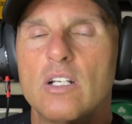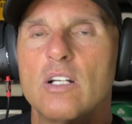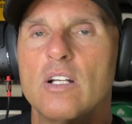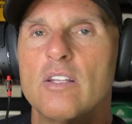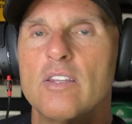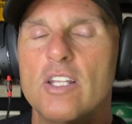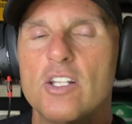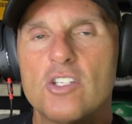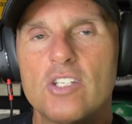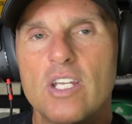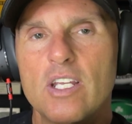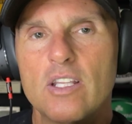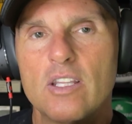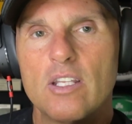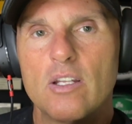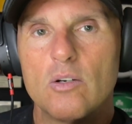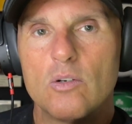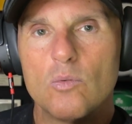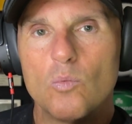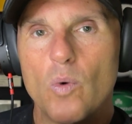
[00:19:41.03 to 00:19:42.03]
that's in
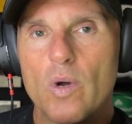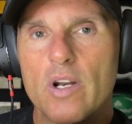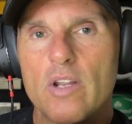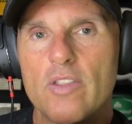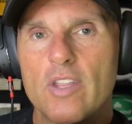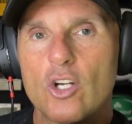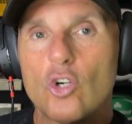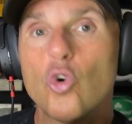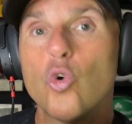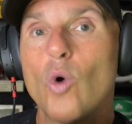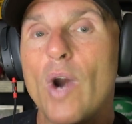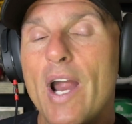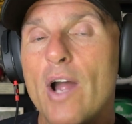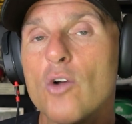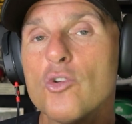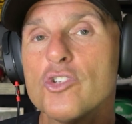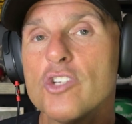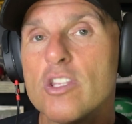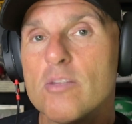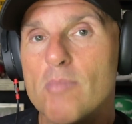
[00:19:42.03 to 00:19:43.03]
one of the
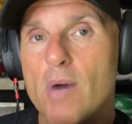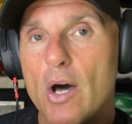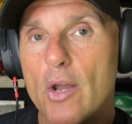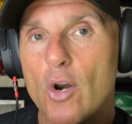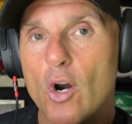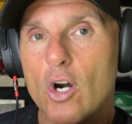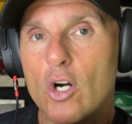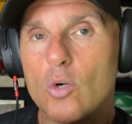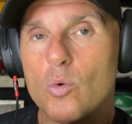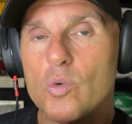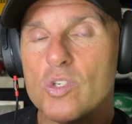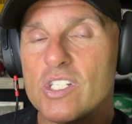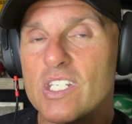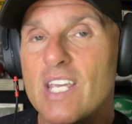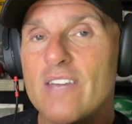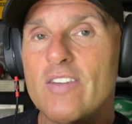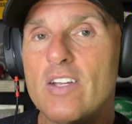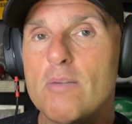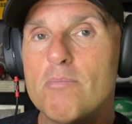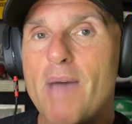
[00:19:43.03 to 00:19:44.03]
crowns of the monarch was
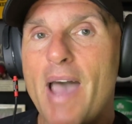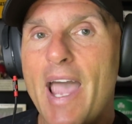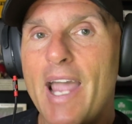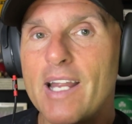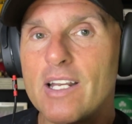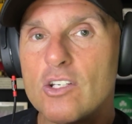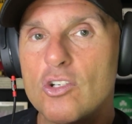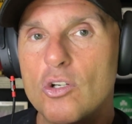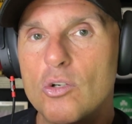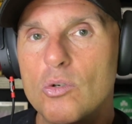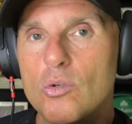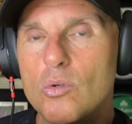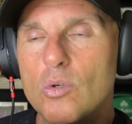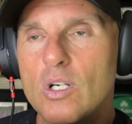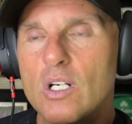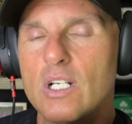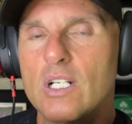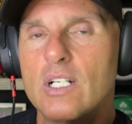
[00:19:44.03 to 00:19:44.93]
giving back to